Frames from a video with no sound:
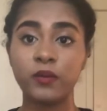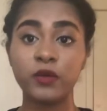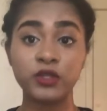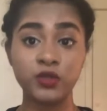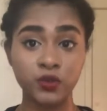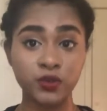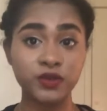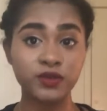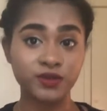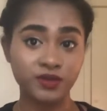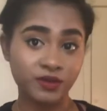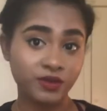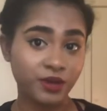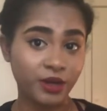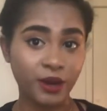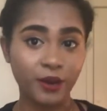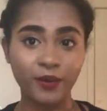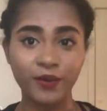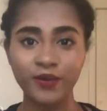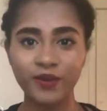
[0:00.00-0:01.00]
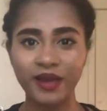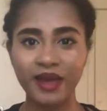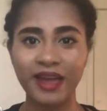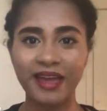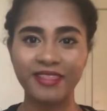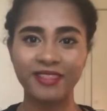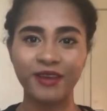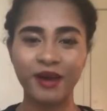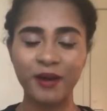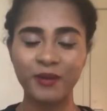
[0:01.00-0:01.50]
which was, you know,
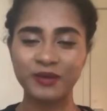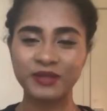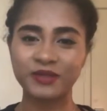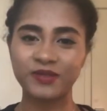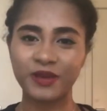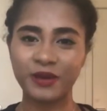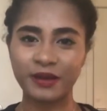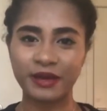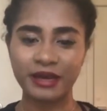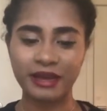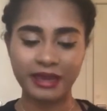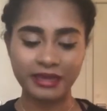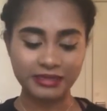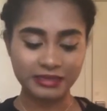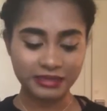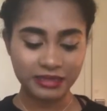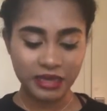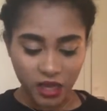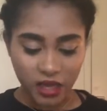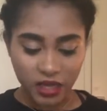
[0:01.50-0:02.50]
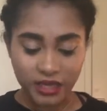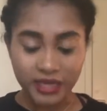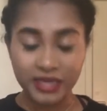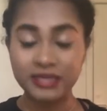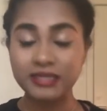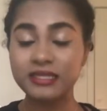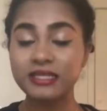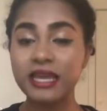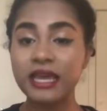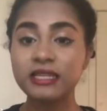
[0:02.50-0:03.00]
I thought was very nice.
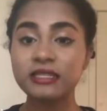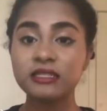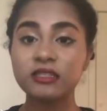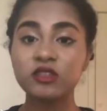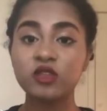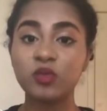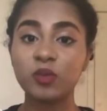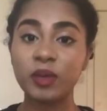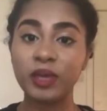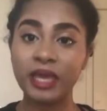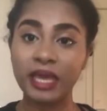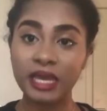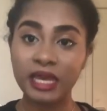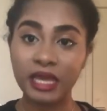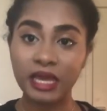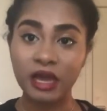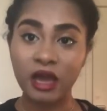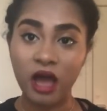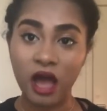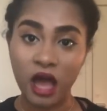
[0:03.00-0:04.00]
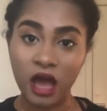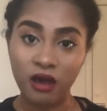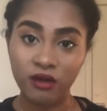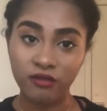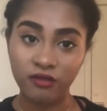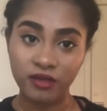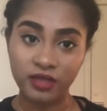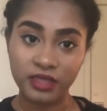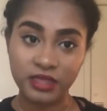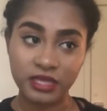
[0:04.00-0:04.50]
He states in the beginning
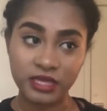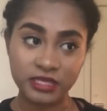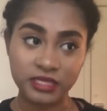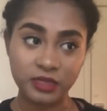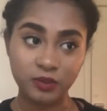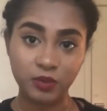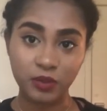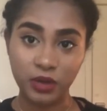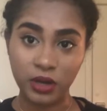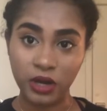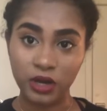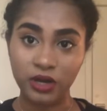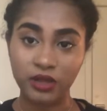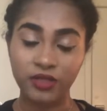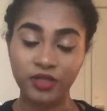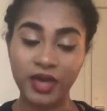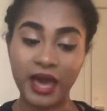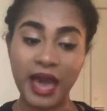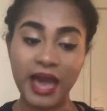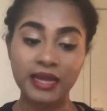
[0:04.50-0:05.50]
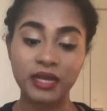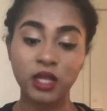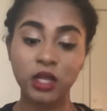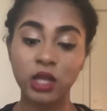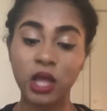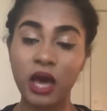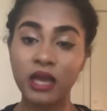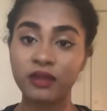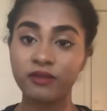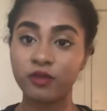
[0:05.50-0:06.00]
of this book that a
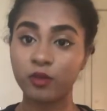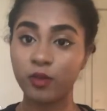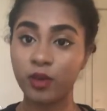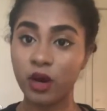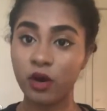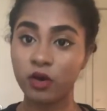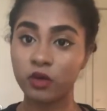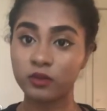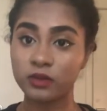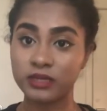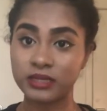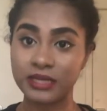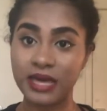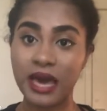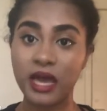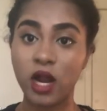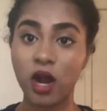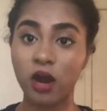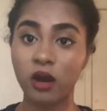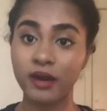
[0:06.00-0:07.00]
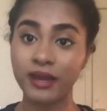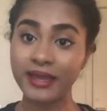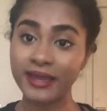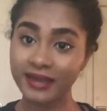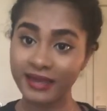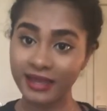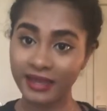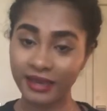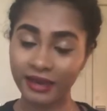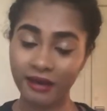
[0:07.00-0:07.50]
lot of the poems that are
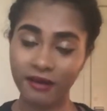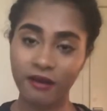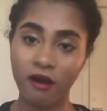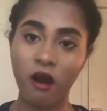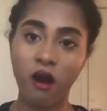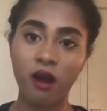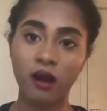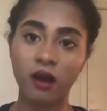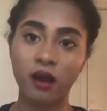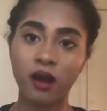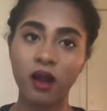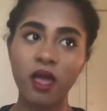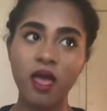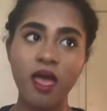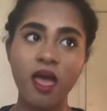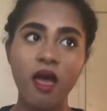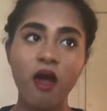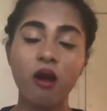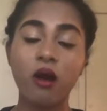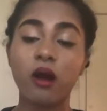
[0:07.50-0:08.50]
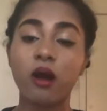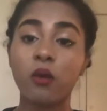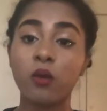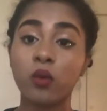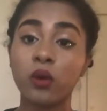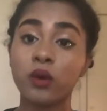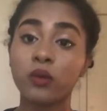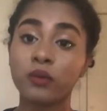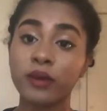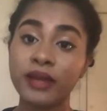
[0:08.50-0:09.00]
in here
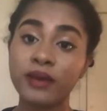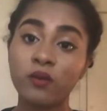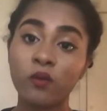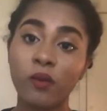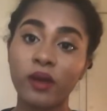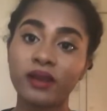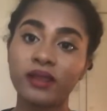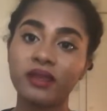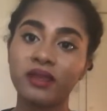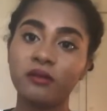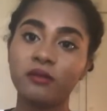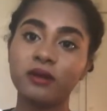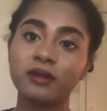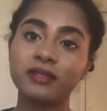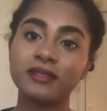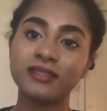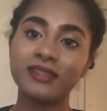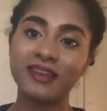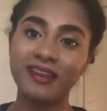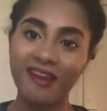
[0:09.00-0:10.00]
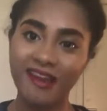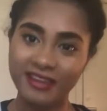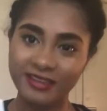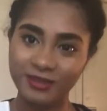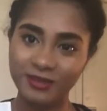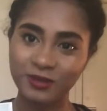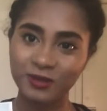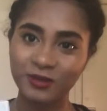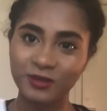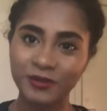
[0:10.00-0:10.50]
were written when he was in high
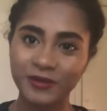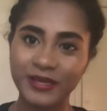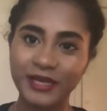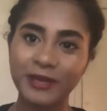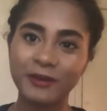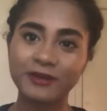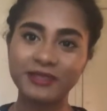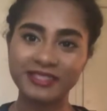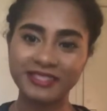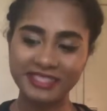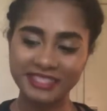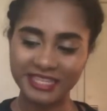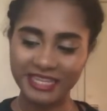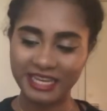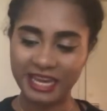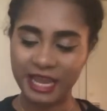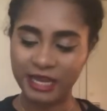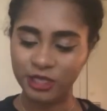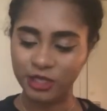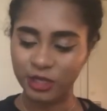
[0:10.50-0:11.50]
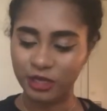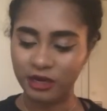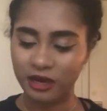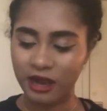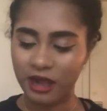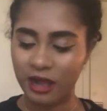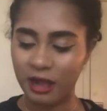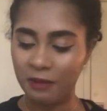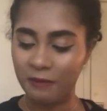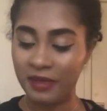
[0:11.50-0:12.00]
school, when he was a
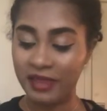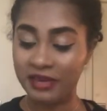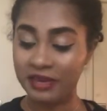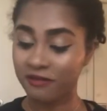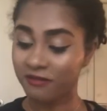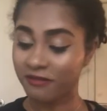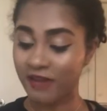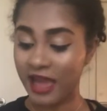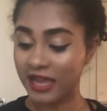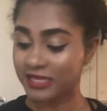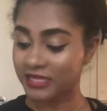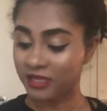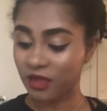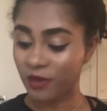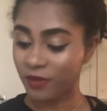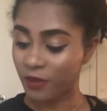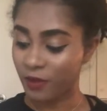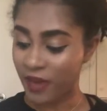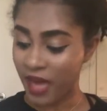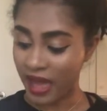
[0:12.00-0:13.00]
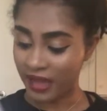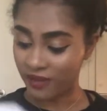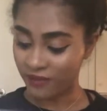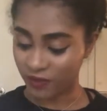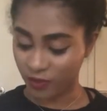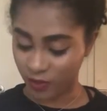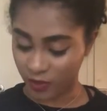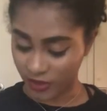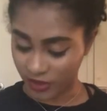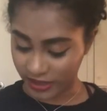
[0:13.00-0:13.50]
teenager. And in fact, on the back
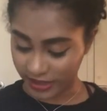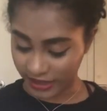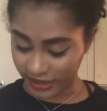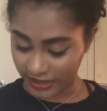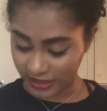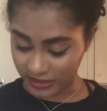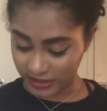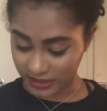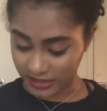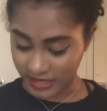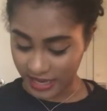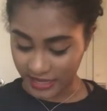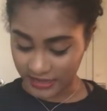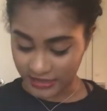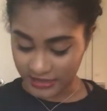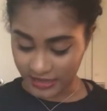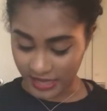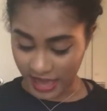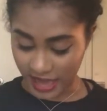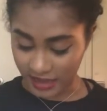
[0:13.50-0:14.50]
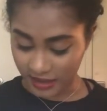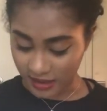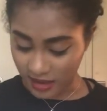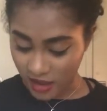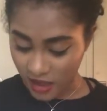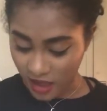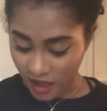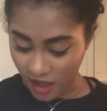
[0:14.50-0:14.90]
of the book, it states that